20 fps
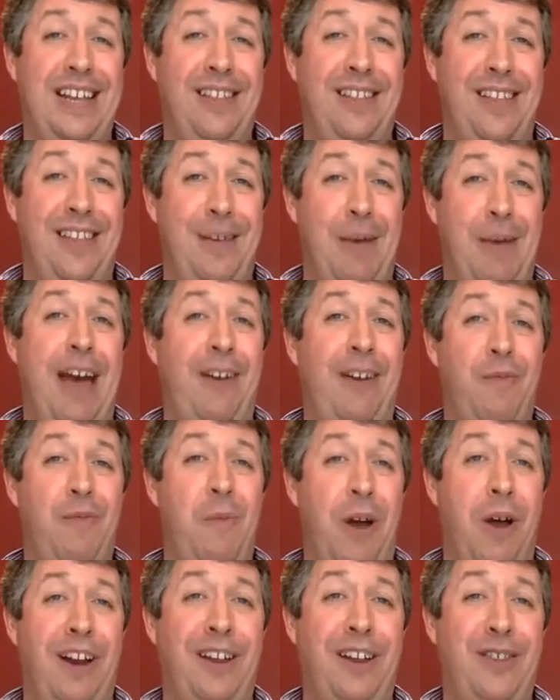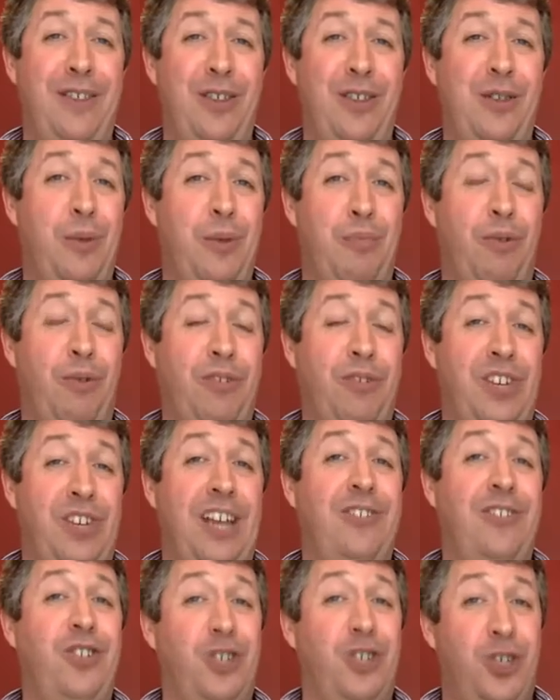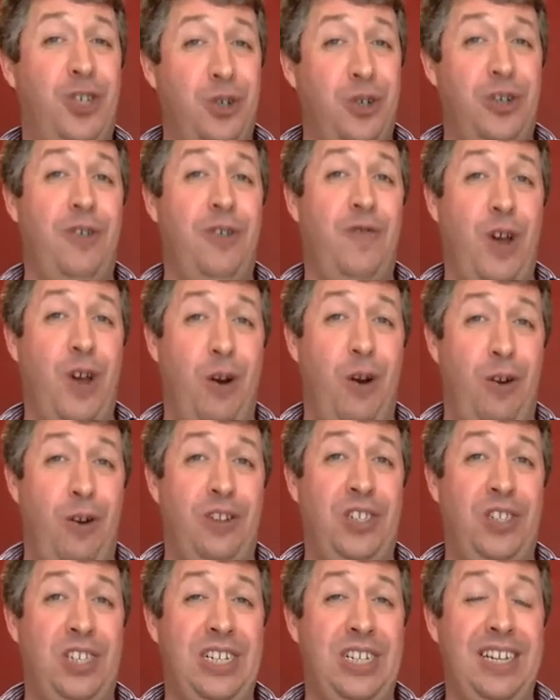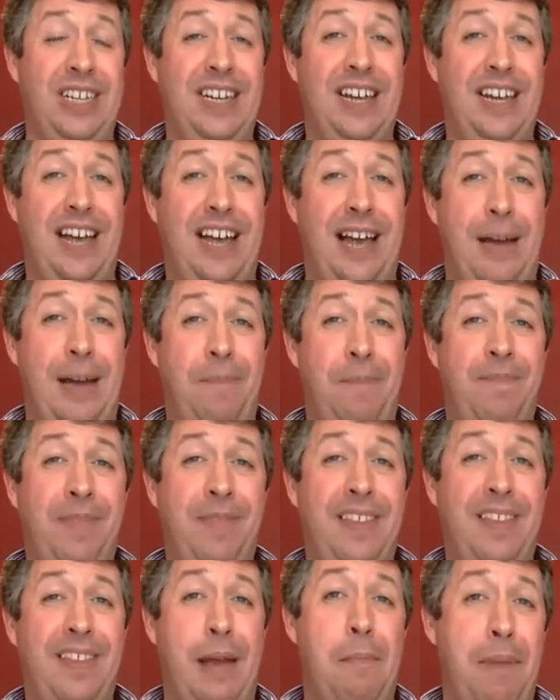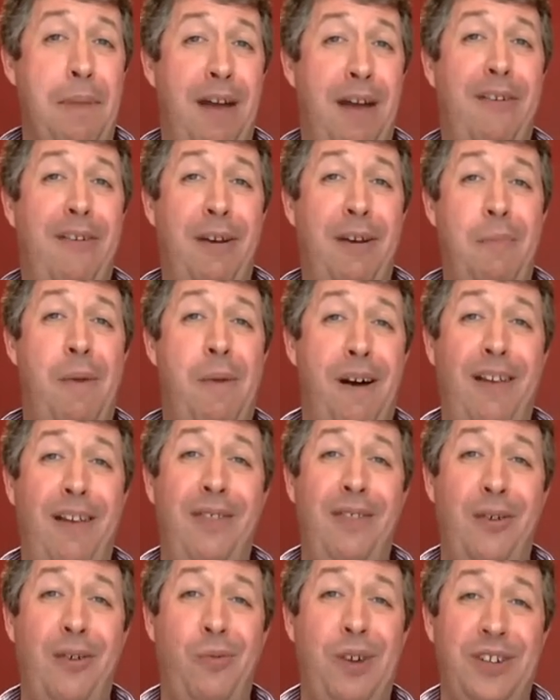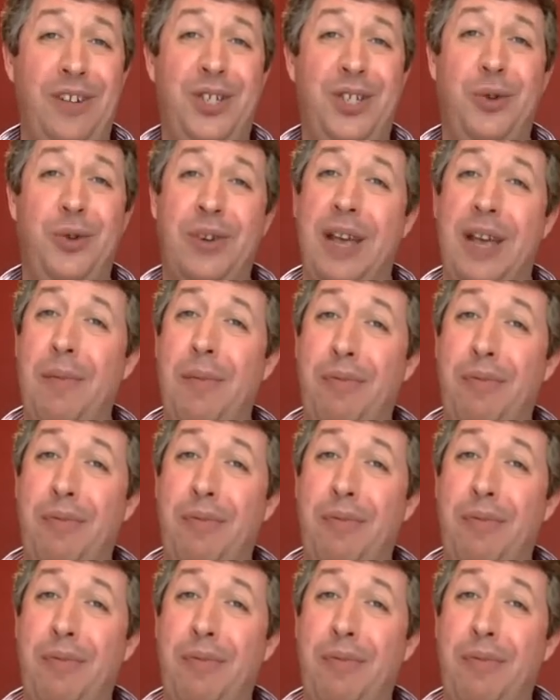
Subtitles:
amount of money that the project should have cost. And bearing in mind that we're talking